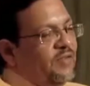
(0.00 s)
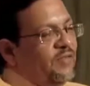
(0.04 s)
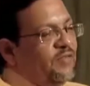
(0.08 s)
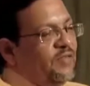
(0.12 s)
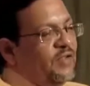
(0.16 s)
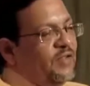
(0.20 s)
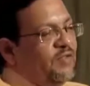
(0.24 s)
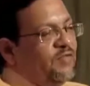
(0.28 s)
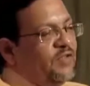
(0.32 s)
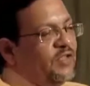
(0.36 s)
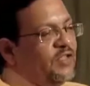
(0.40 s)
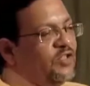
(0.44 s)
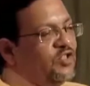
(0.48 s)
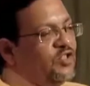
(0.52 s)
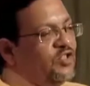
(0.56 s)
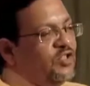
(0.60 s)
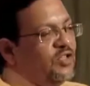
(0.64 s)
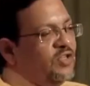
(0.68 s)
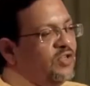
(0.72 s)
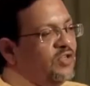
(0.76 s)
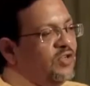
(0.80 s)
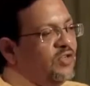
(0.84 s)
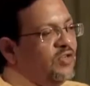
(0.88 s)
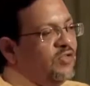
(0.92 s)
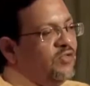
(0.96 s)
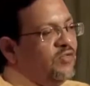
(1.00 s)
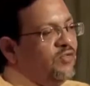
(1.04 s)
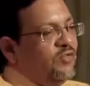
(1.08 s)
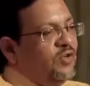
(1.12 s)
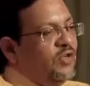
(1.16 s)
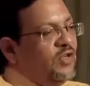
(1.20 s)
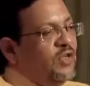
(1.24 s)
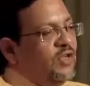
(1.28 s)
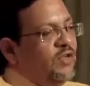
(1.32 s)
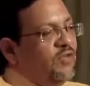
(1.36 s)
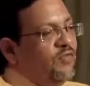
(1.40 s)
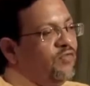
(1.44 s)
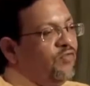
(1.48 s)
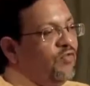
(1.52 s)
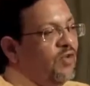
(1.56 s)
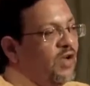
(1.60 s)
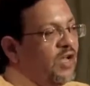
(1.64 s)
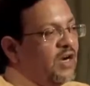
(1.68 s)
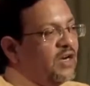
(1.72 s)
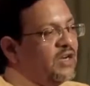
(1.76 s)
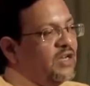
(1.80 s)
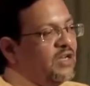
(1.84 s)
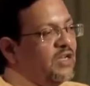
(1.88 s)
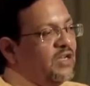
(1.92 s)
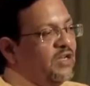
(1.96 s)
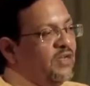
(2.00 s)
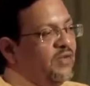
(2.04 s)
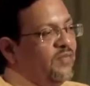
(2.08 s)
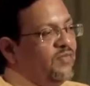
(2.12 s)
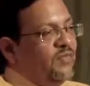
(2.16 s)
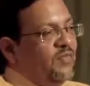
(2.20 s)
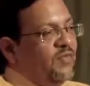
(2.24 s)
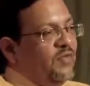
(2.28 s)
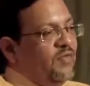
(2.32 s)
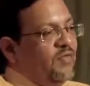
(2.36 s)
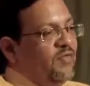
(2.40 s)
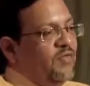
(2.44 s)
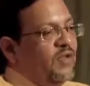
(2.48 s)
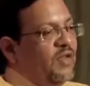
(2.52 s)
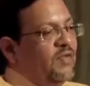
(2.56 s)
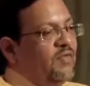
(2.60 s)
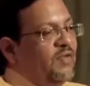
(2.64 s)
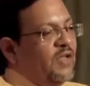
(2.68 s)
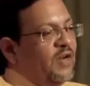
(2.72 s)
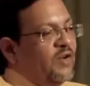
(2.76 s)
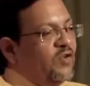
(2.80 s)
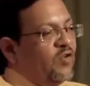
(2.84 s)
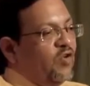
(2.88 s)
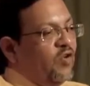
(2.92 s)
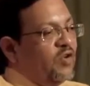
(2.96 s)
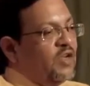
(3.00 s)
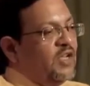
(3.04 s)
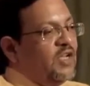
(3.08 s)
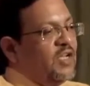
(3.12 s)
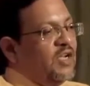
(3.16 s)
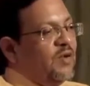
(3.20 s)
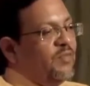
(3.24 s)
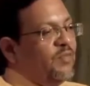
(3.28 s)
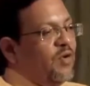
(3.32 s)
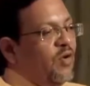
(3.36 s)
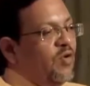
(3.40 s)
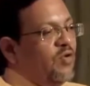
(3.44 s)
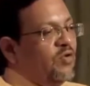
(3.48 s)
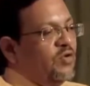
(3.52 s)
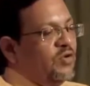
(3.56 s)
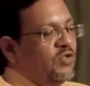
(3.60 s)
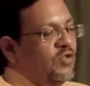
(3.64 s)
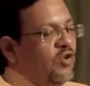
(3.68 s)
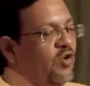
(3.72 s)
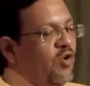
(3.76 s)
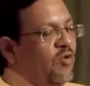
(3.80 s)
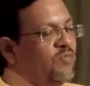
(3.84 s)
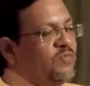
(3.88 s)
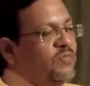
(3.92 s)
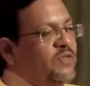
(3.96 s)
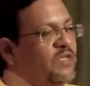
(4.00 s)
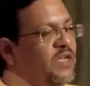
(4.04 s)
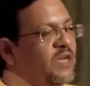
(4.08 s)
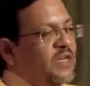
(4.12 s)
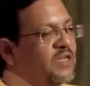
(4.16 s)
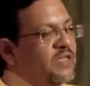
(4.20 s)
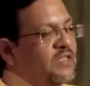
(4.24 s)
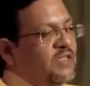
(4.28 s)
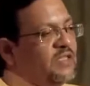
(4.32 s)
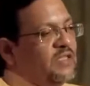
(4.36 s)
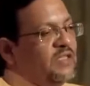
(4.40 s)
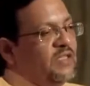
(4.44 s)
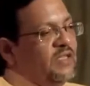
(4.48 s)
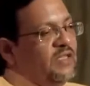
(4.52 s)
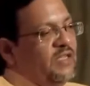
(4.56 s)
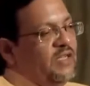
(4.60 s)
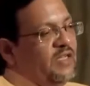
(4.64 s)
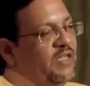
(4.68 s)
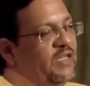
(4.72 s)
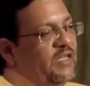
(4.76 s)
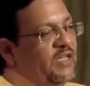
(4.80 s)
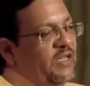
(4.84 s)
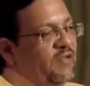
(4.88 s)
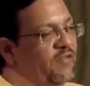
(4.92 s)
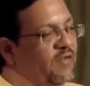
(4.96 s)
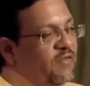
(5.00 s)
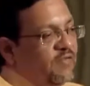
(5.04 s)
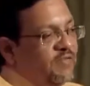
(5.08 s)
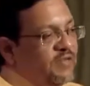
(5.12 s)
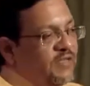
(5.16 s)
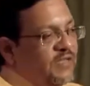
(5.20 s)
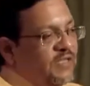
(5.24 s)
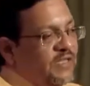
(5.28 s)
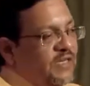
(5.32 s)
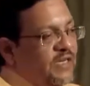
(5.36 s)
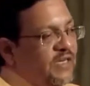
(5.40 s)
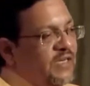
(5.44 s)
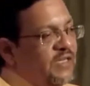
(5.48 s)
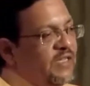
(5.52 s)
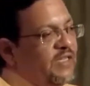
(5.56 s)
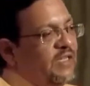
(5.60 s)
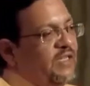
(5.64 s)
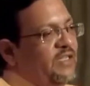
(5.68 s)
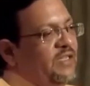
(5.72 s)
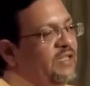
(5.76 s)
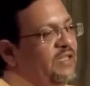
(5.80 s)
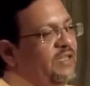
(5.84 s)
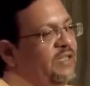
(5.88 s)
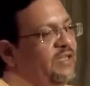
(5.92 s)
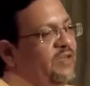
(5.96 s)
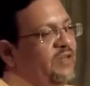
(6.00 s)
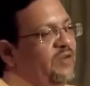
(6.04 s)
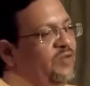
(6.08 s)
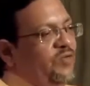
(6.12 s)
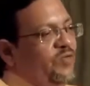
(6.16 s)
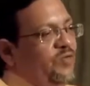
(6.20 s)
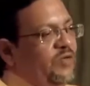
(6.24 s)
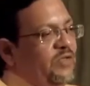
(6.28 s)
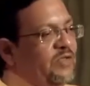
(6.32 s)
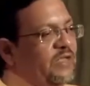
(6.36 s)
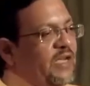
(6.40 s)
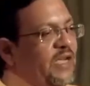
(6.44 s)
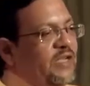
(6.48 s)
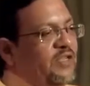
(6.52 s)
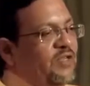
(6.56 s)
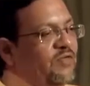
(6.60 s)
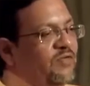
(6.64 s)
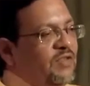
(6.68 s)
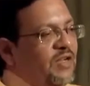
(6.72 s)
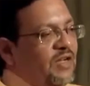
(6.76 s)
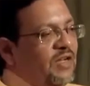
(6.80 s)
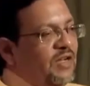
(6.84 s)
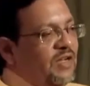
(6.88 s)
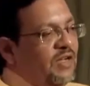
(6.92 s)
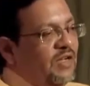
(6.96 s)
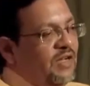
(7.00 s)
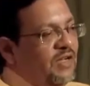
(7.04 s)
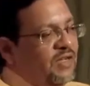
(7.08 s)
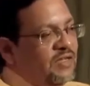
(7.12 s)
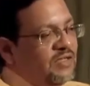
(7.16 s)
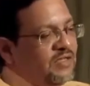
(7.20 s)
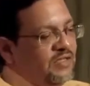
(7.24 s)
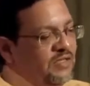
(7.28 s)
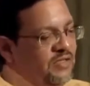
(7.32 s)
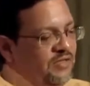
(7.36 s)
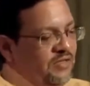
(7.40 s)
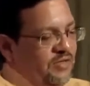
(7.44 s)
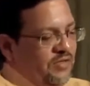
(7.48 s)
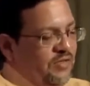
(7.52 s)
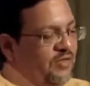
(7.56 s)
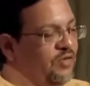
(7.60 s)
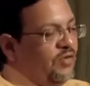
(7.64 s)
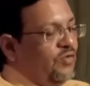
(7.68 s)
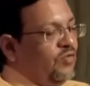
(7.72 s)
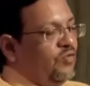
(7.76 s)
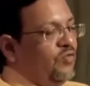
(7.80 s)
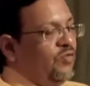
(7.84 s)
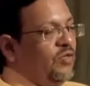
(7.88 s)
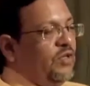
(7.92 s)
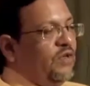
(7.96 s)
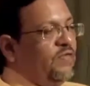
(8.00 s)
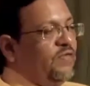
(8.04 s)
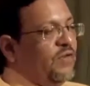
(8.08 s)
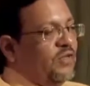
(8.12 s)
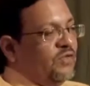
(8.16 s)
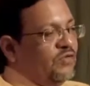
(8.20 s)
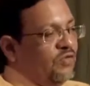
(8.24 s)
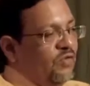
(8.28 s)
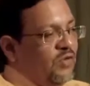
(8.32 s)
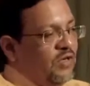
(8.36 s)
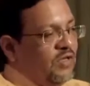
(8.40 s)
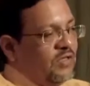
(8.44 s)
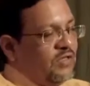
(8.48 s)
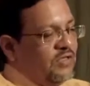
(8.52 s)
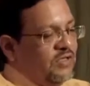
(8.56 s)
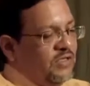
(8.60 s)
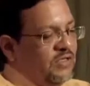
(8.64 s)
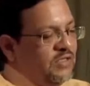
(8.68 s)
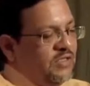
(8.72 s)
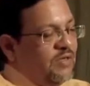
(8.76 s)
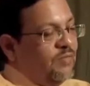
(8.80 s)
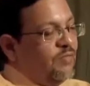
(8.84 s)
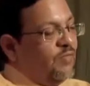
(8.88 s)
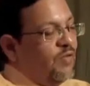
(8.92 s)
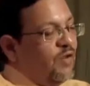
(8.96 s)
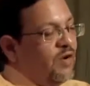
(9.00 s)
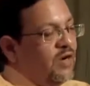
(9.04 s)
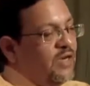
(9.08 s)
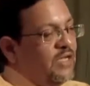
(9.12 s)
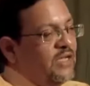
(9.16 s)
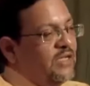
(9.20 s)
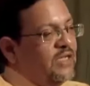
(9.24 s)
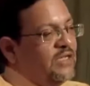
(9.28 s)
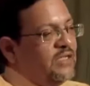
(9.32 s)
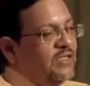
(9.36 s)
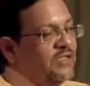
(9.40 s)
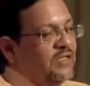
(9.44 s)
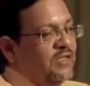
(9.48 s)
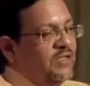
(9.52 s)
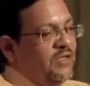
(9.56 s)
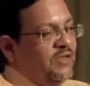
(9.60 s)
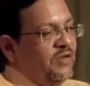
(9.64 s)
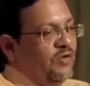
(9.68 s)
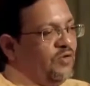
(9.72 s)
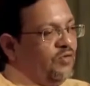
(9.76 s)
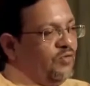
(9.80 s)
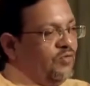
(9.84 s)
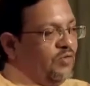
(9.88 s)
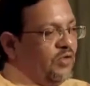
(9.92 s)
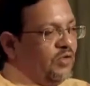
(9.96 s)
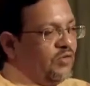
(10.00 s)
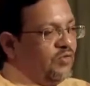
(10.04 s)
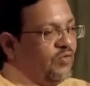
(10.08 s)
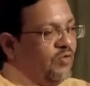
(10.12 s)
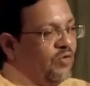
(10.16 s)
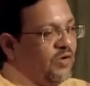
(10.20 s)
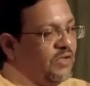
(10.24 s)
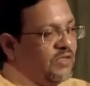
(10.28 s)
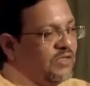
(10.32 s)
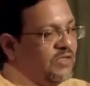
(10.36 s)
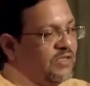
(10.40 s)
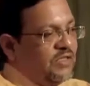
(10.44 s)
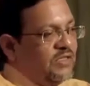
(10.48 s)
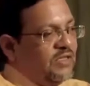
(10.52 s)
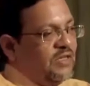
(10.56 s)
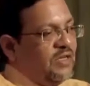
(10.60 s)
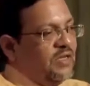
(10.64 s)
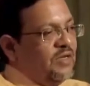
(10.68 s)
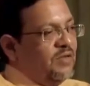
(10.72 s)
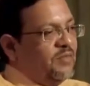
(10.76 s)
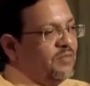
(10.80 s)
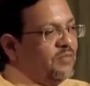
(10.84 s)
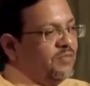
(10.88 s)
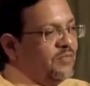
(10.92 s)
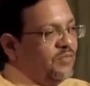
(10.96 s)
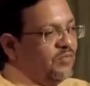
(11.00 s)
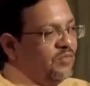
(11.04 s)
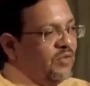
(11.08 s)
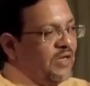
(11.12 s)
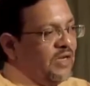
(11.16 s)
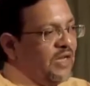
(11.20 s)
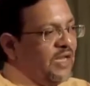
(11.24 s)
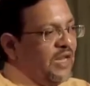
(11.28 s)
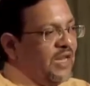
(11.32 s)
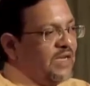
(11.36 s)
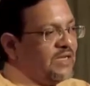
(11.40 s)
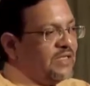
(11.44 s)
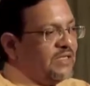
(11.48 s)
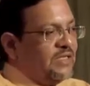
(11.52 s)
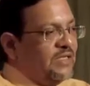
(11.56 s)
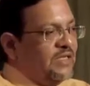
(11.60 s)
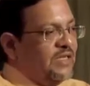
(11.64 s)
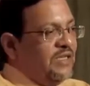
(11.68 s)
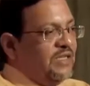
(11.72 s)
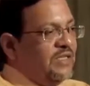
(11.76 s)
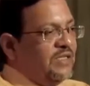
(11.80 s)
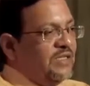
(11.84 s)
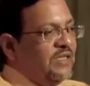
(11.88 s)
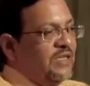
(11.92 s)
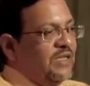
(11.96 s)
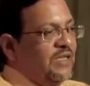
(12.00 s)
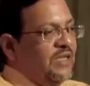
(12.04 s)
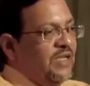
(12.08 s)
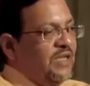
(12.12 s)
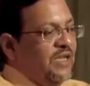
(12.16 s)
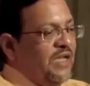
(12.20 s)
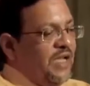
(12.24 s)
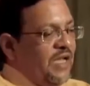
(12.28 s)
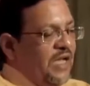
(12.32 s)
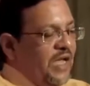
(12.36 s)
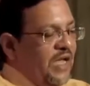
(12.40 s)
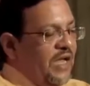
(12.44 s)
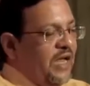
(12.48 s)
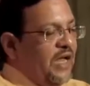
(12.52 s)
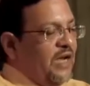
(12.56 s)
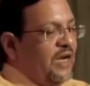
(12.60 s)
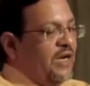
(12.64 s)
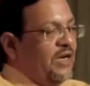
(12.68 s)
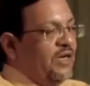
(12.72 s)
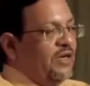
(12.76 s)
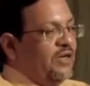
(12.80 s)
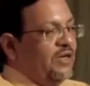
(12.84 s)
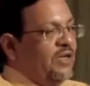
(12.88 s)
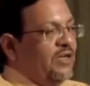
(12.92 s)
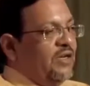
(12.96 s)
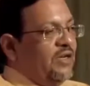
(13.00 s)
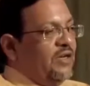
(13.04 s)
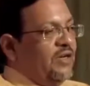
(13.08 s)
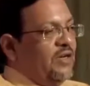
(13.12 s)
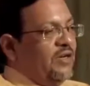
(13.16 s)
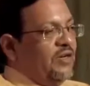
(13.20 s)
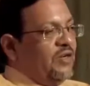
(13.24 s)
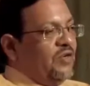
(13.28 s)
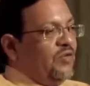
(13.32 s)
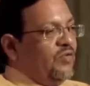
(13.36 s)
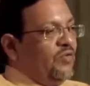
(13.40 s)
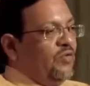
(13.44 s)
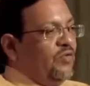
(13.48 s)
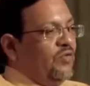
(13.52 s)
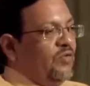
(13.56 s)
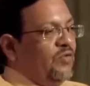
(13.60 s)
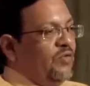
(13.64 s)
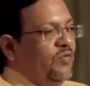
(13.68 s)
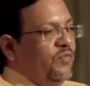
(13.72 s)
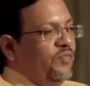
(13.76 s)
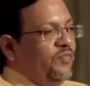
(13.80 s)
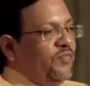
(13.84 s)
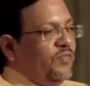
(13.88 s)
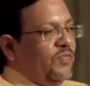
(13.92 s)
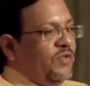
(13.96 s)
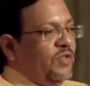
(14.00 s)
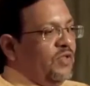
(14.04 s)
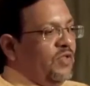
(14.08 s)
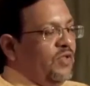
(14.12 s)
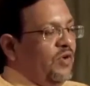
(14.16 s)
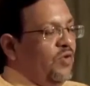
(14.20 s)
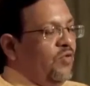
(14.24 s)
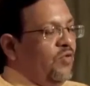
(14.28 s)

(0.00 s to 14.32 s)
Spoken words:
with which we work when we are talking about the objects in our vicinity, to the size of the earth, to different solar system bodies, to the solar system, to the galaxies, and to the